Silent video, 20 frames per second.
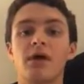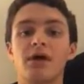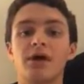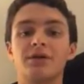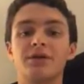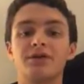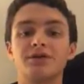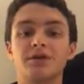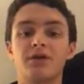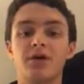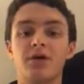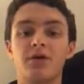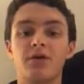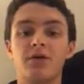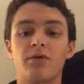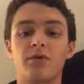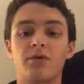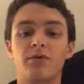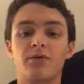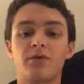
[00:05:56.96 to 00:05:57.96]
And
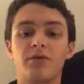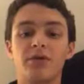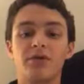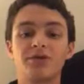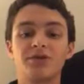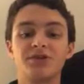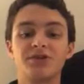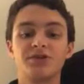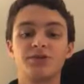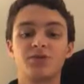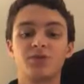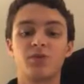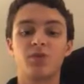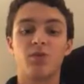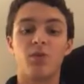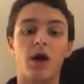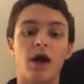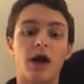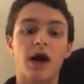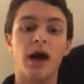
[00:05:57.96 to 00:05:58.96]
so this is
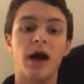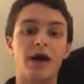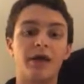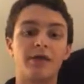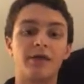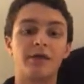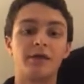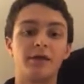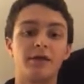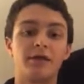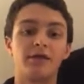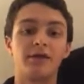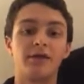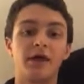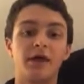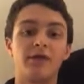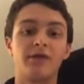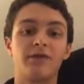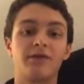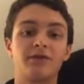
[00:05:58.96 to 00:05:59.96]
why I think
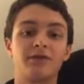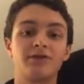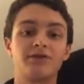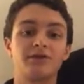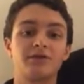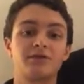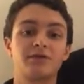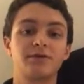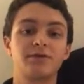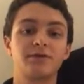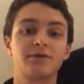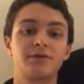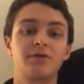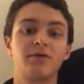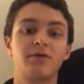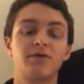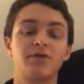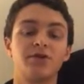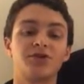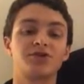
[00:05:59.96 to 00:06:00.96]
that
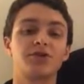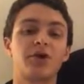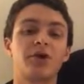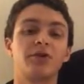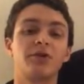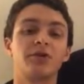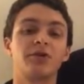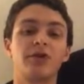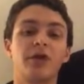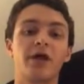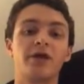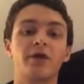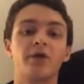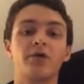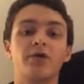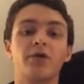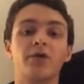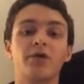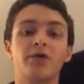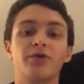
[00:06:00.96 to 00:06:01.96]
the Scarlet
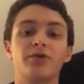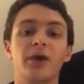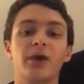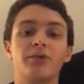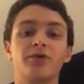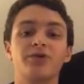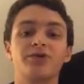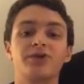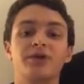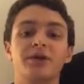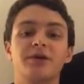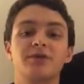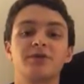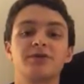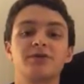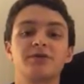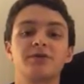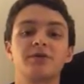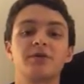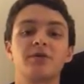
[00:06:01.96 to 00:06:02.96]
Letter really
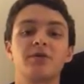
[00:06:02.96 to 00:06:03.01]
represents